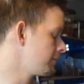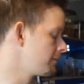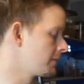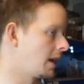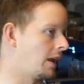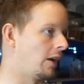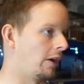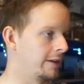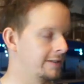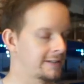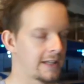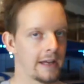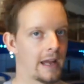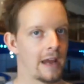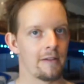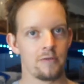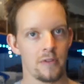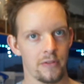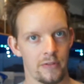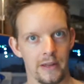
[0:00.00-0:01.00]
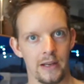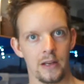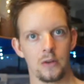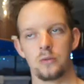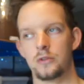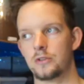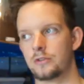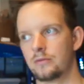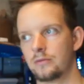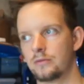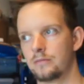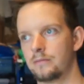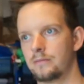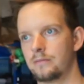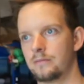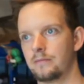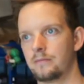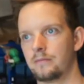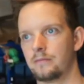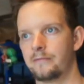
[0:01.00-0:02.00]
And like I say, everything was
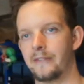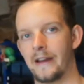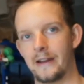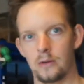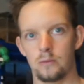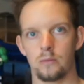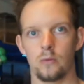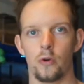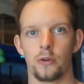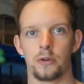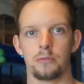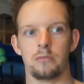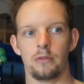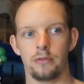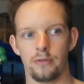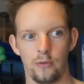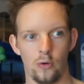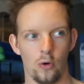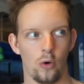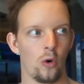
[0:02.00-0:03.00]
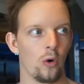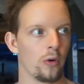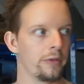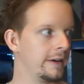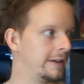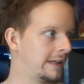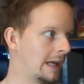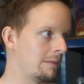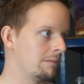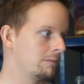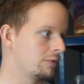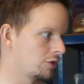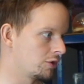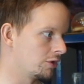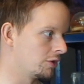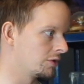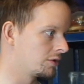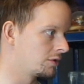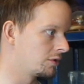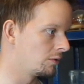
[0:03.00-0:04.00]
fed and watered before, the
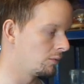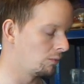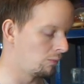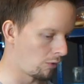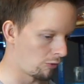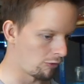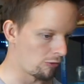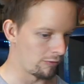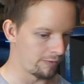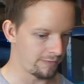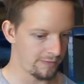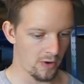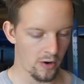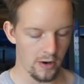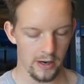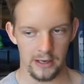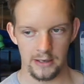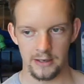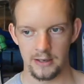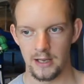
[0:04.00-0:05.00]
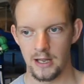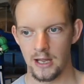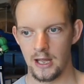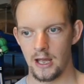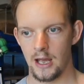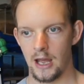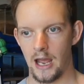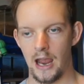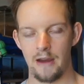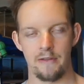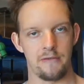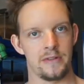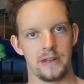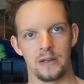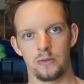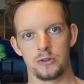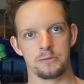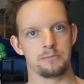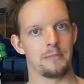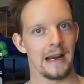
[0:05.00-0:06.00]
temperatures were all fine, everything
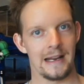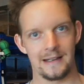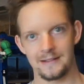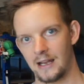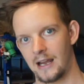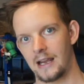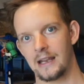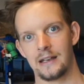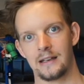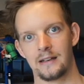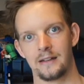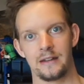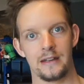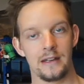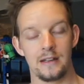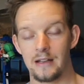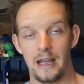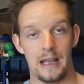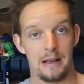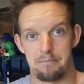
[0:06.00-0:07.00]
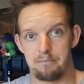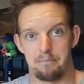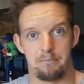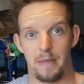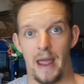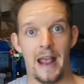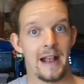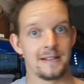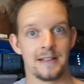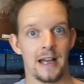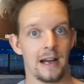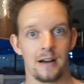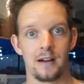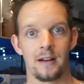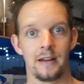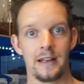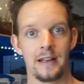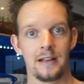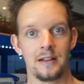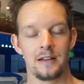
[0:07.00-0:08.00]
was maintained
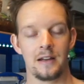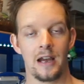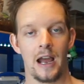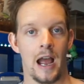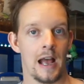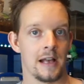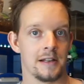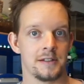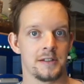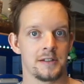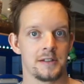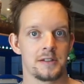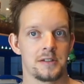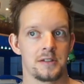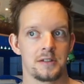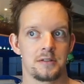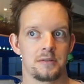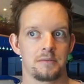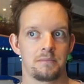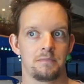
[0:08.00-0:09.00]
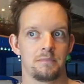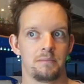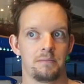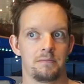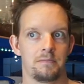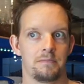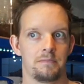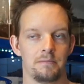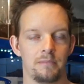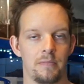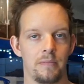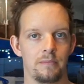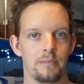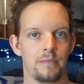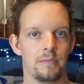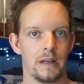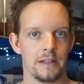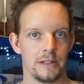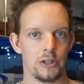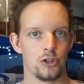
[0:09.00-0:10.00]
exactly as
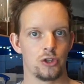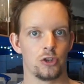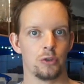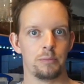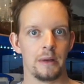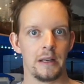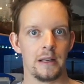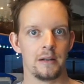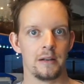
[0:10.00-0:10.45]
it should be.